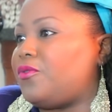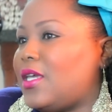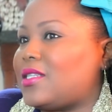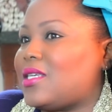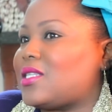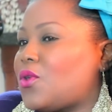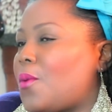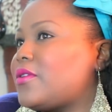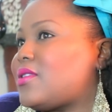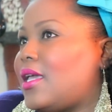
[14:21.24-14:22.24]
of, it's
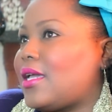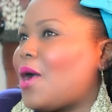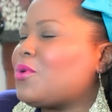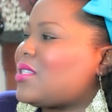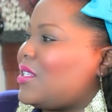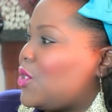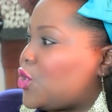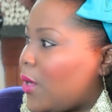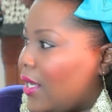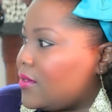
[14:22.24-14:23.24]
almost like, I wouldn't say it's
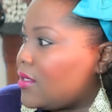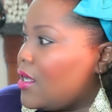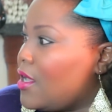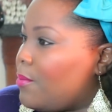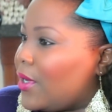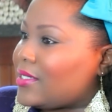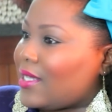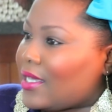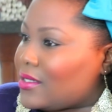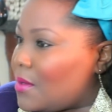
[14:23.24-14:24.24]
a trend, but
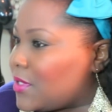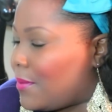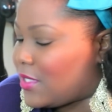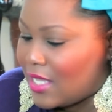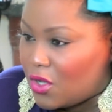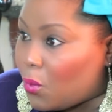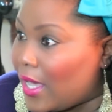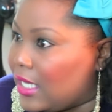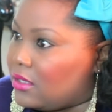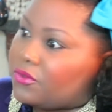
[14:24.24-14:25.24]
it's like sometimes it's like a
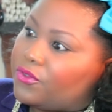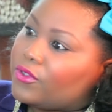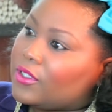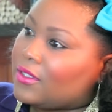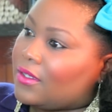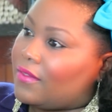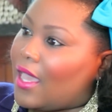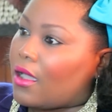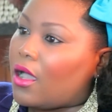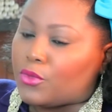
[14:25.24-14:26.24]
wave
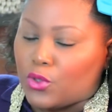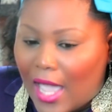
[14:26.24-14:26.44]
that comes.